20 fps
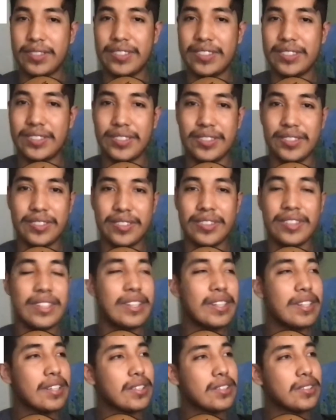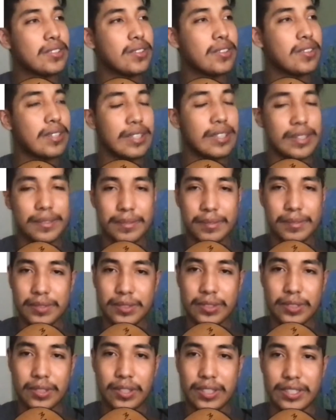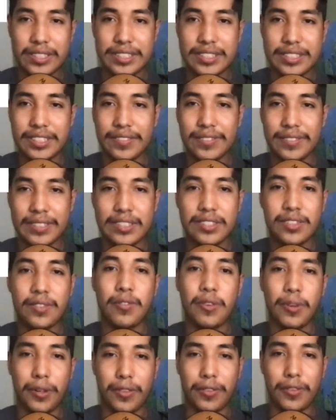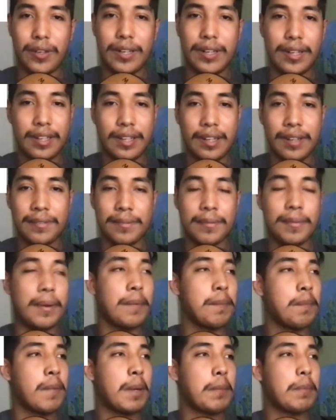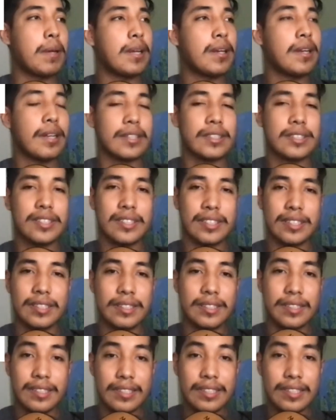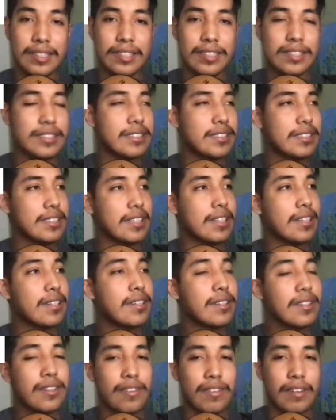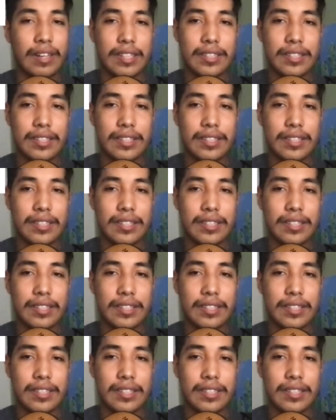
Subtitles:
Don't hurt yourself. It's the 4th fret. My bad. couldn't see it. Right,